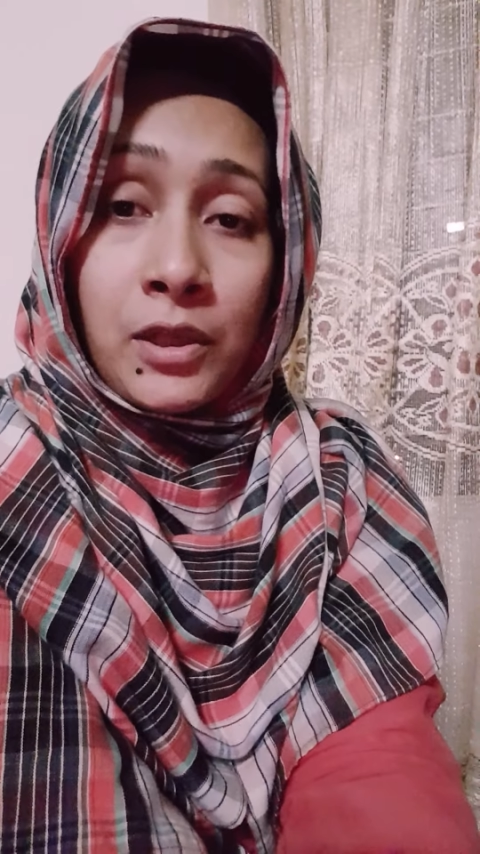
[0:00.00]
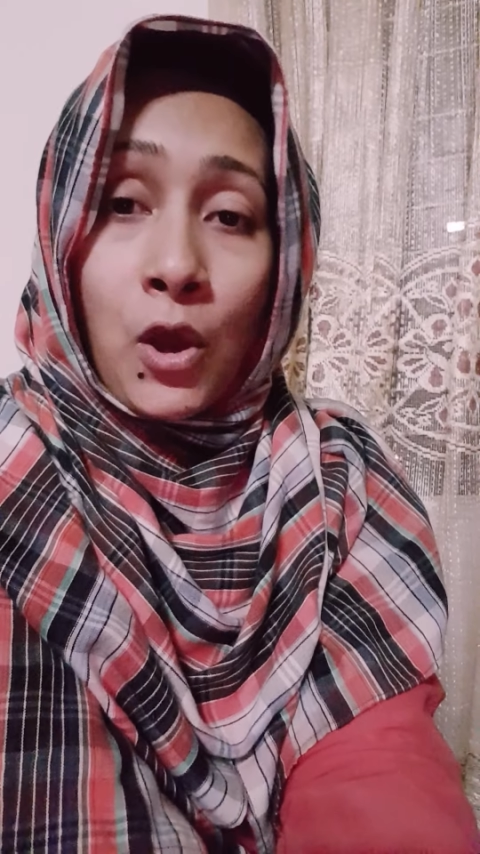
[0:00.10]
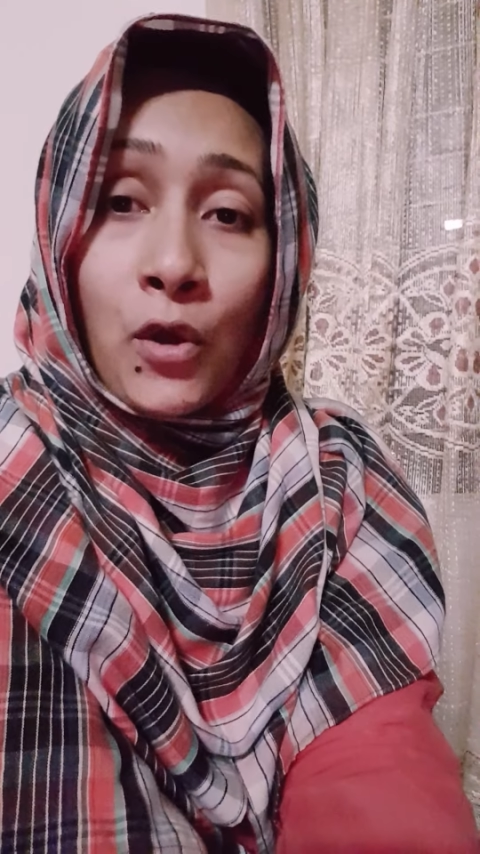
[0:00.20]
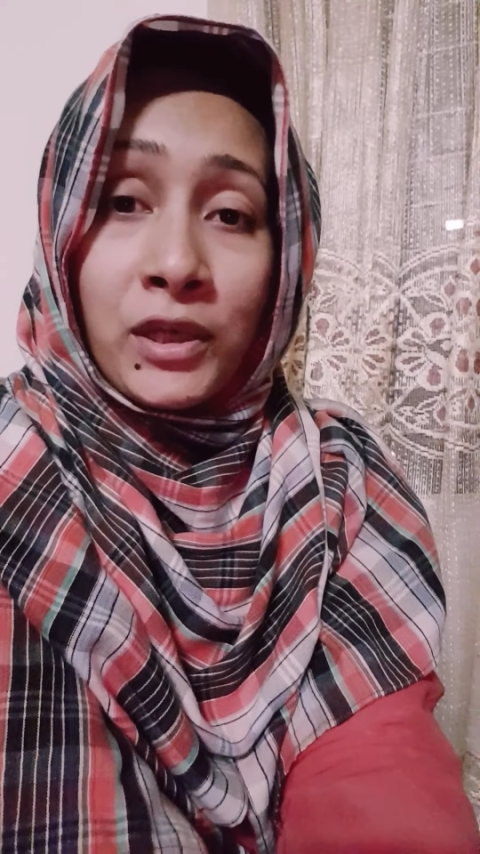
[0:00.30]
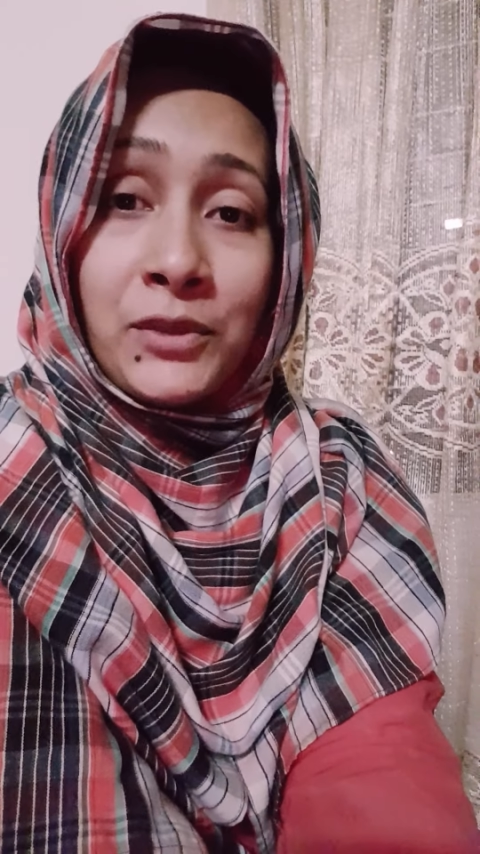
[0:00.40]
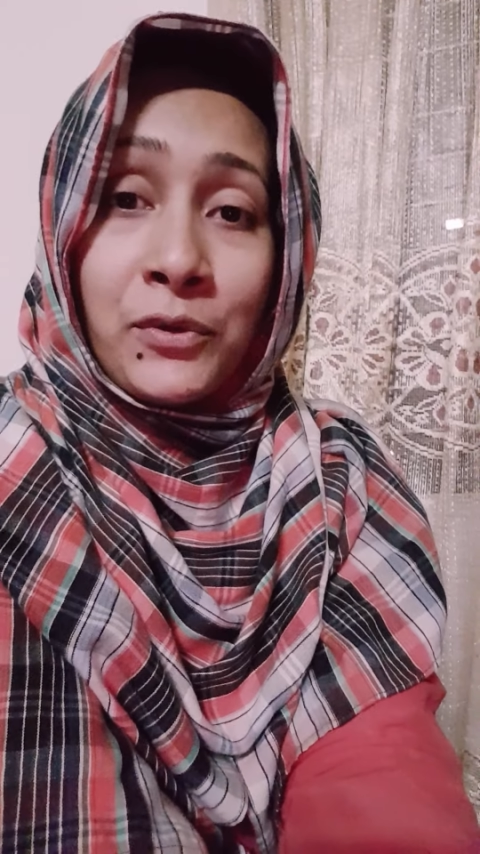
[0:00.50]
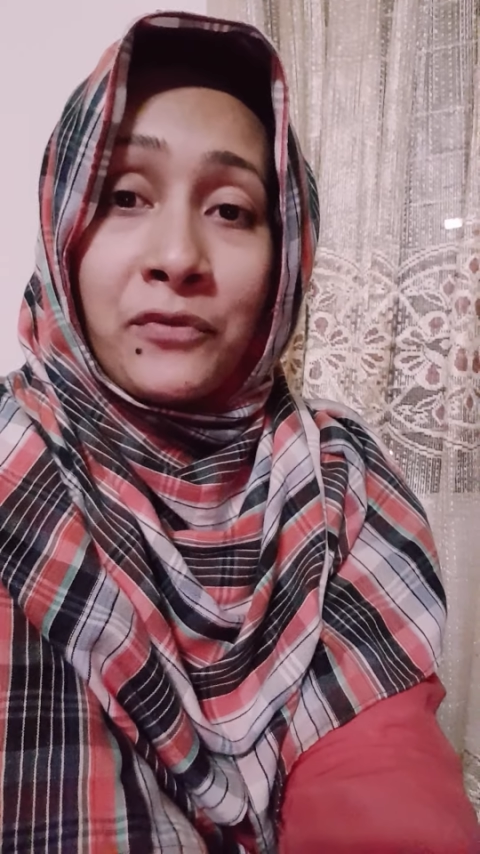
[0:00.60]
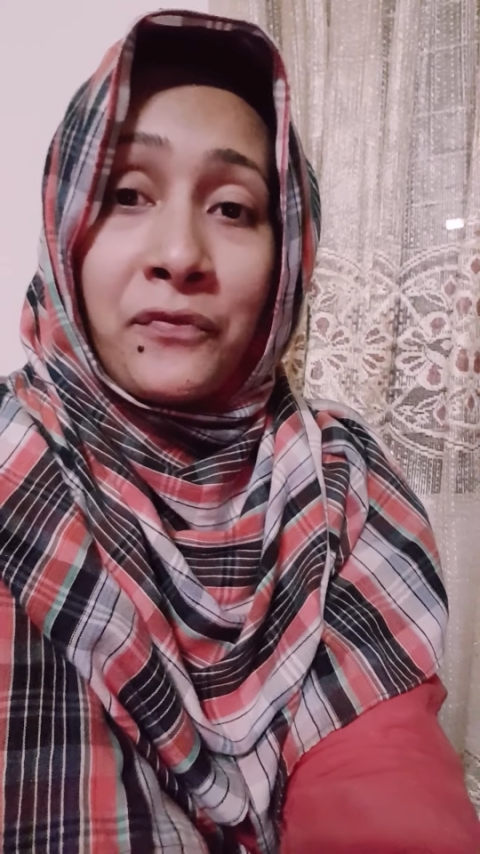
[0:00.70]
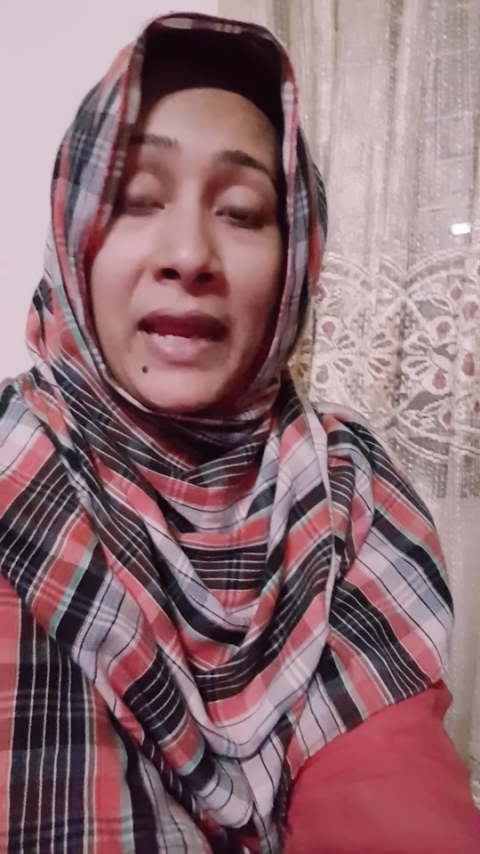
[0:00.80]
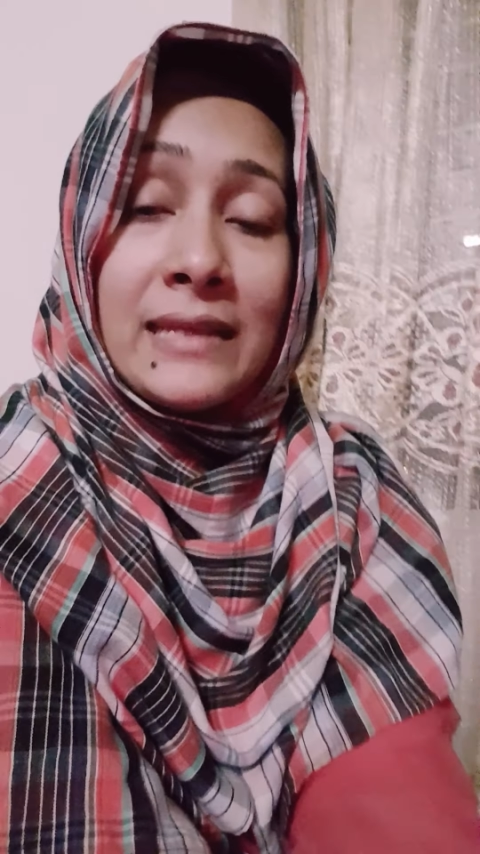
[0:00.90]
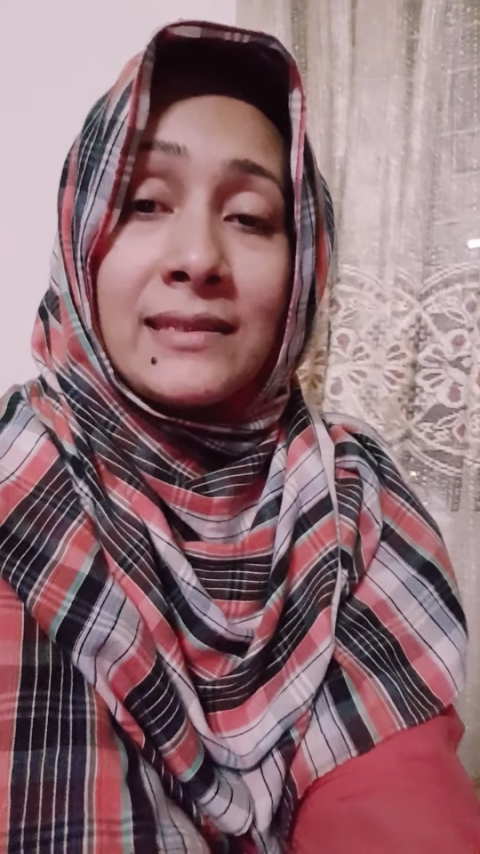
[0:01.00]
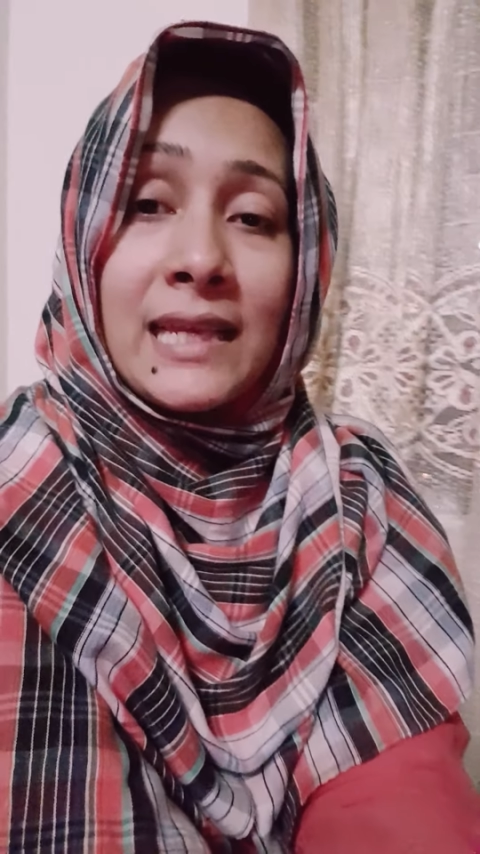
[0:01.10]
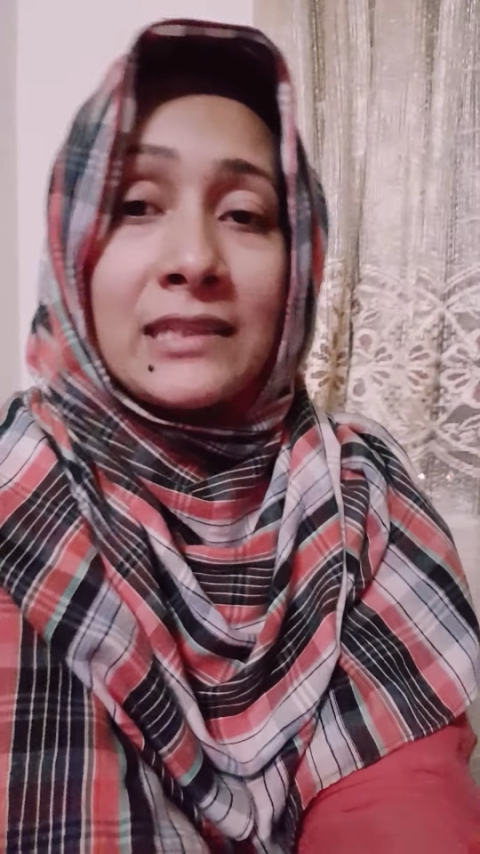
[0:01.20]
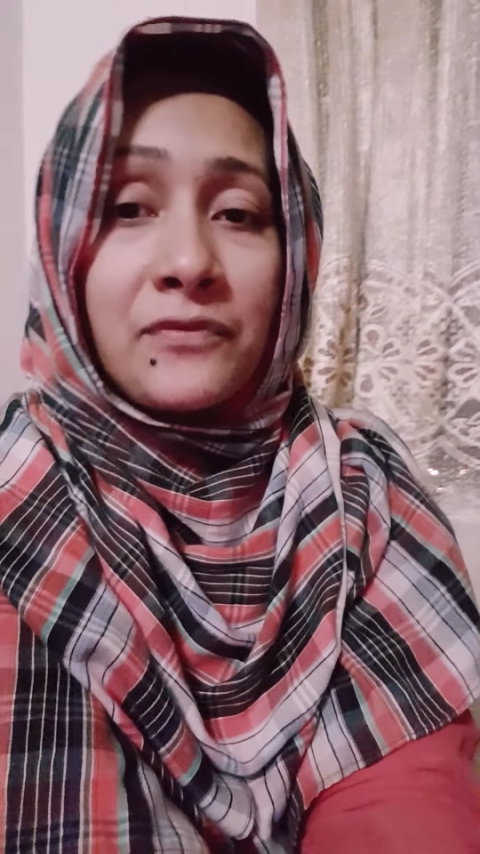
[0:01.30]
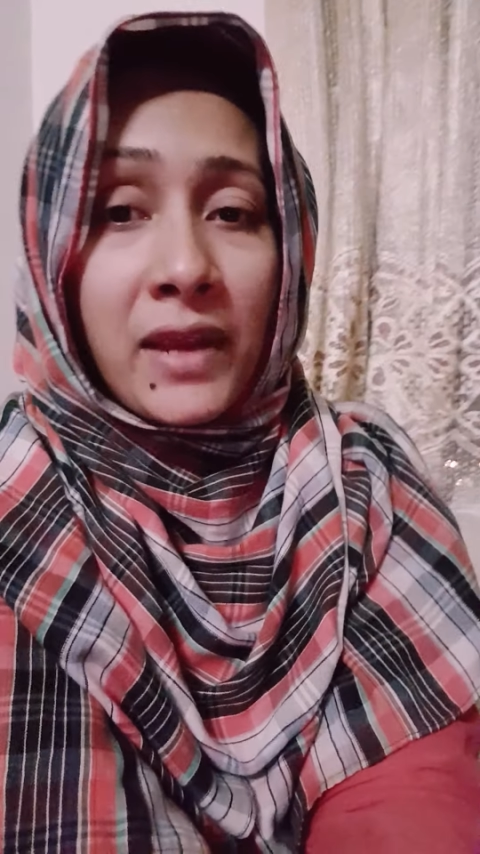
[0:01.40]
or your face
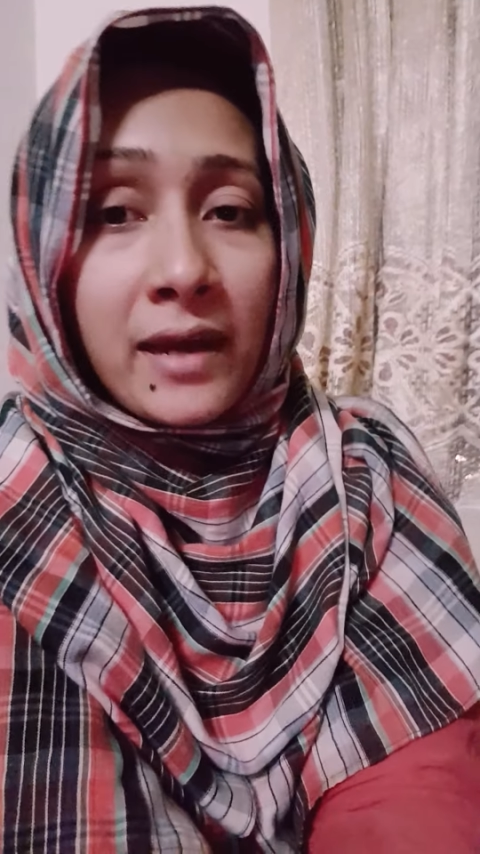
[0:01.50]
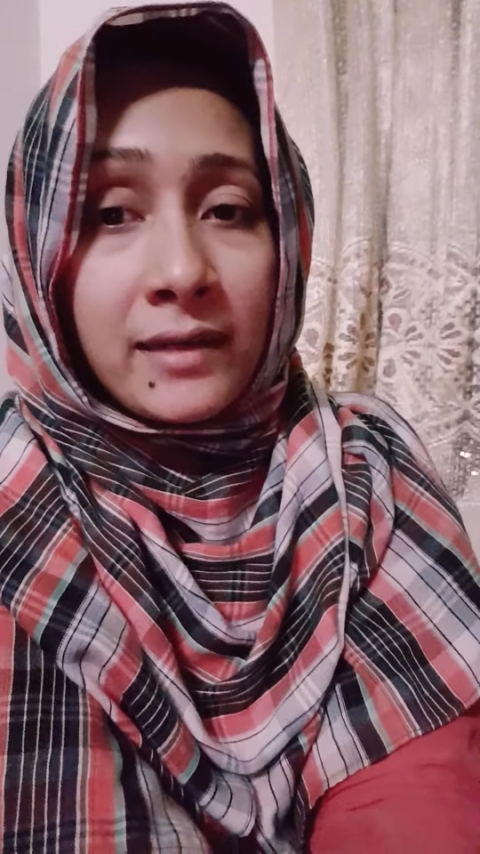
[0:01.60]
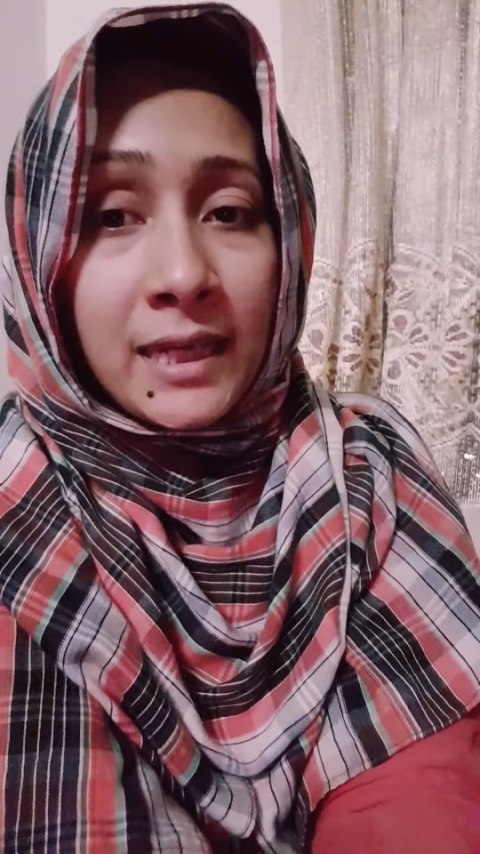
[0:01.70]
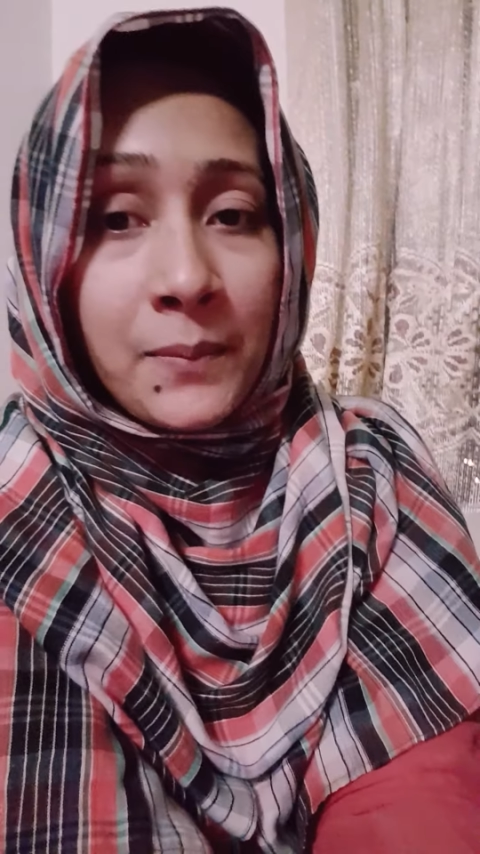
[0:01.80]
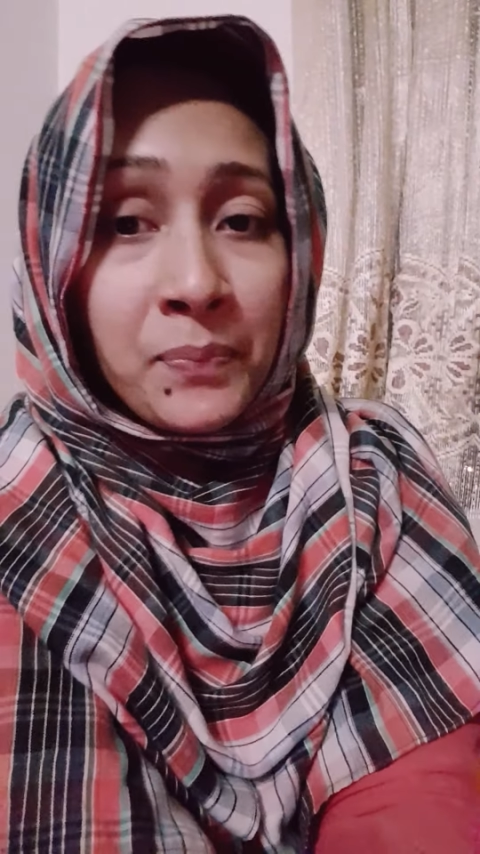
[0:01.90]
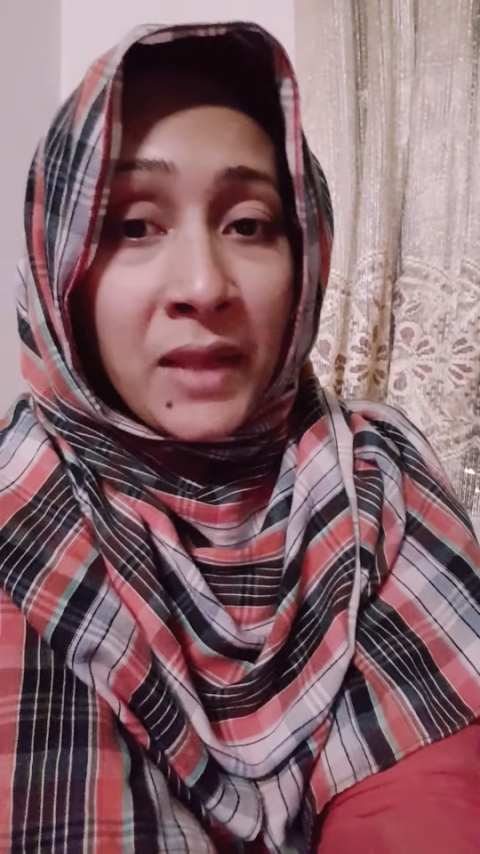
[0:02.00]
is very